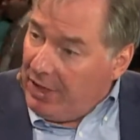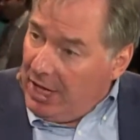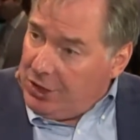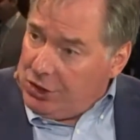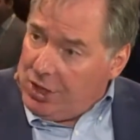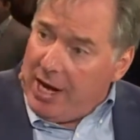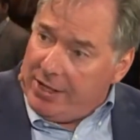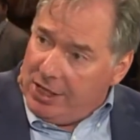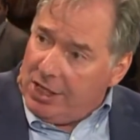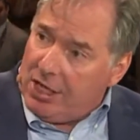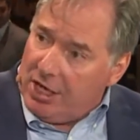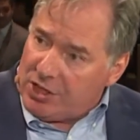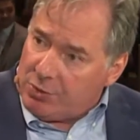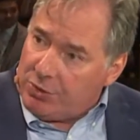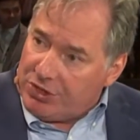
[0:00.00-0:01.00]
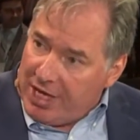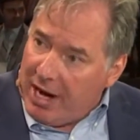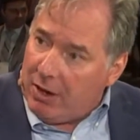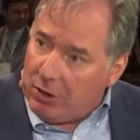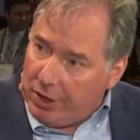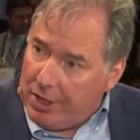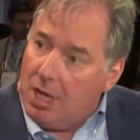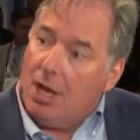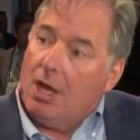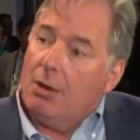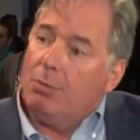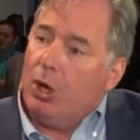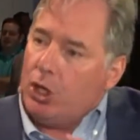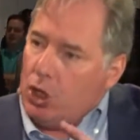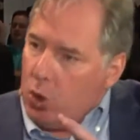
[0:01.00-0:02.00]
Not your IT customers narrowly,
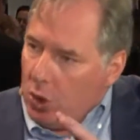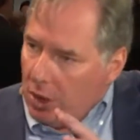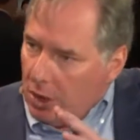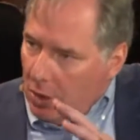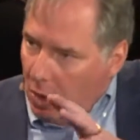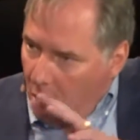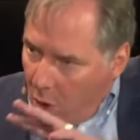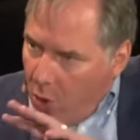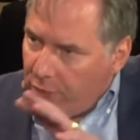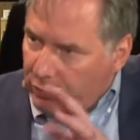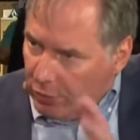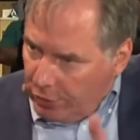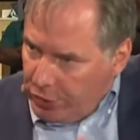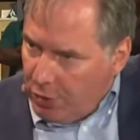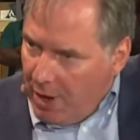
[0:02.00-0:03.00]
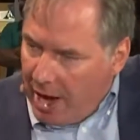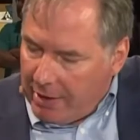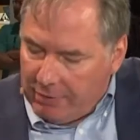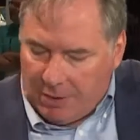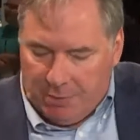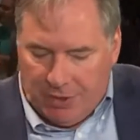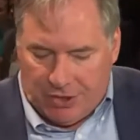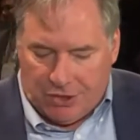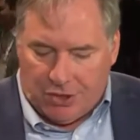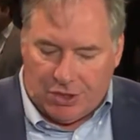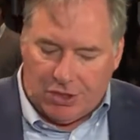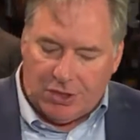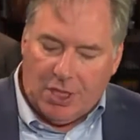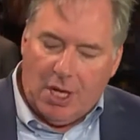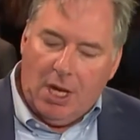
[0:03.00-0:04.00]
but your over your aggregate
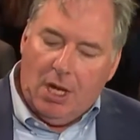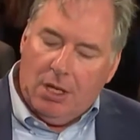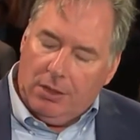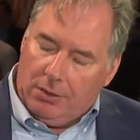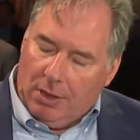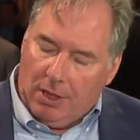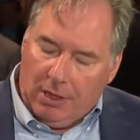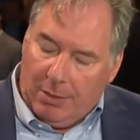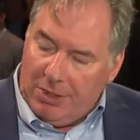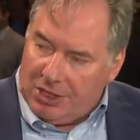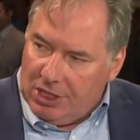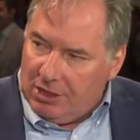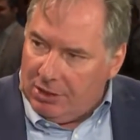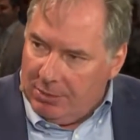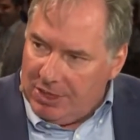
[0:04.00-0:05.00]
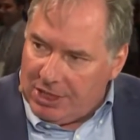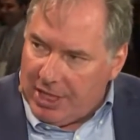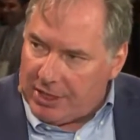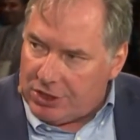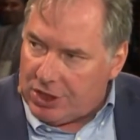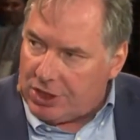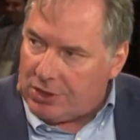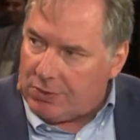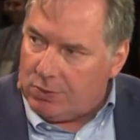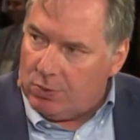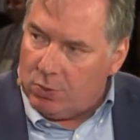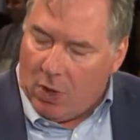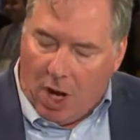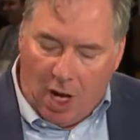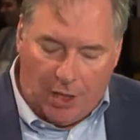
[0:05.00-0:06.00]
businesses. And let me see, let me test this
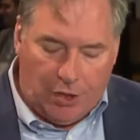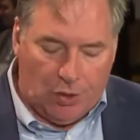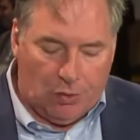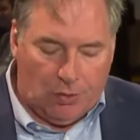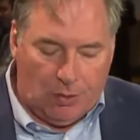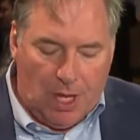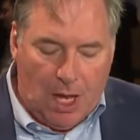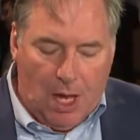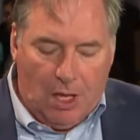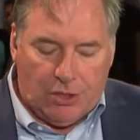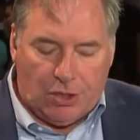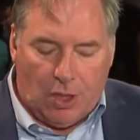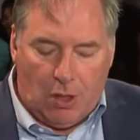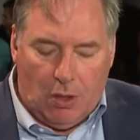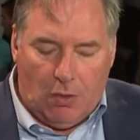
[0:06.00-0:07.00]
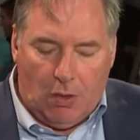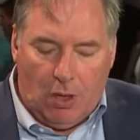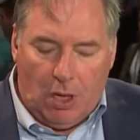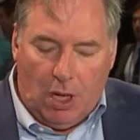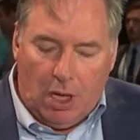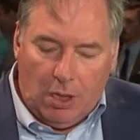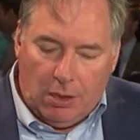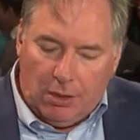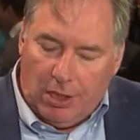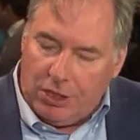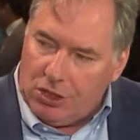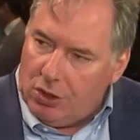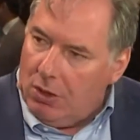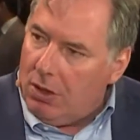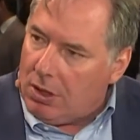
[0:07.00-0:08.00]
on you. So
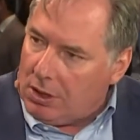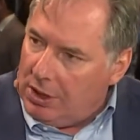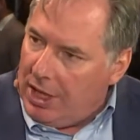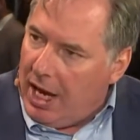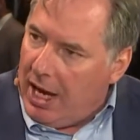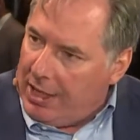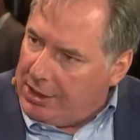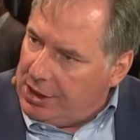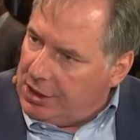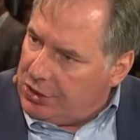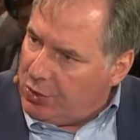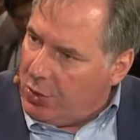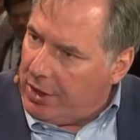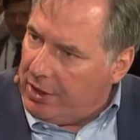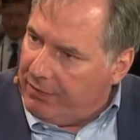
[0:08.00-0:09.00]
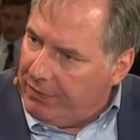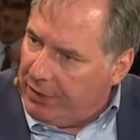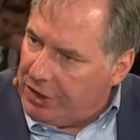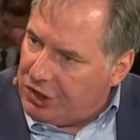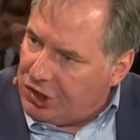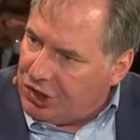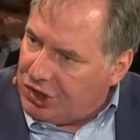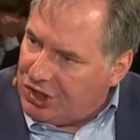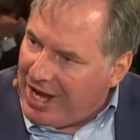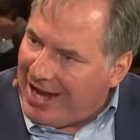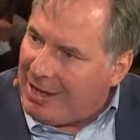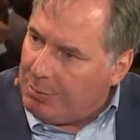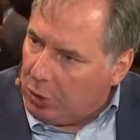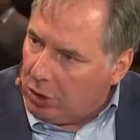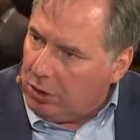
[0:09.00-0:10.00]
historically IT has wanted a very
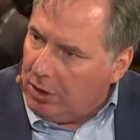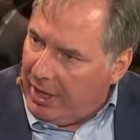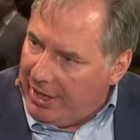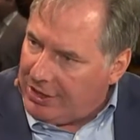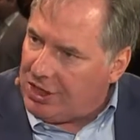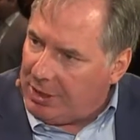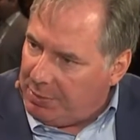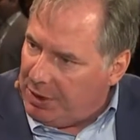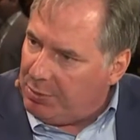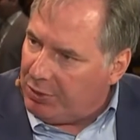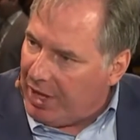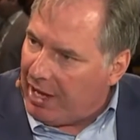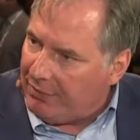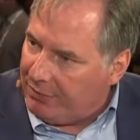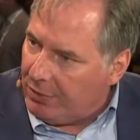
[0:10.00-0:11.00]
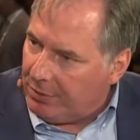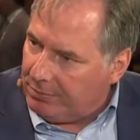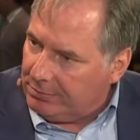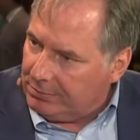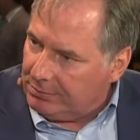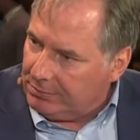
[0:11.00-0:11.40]
stable SAP platform.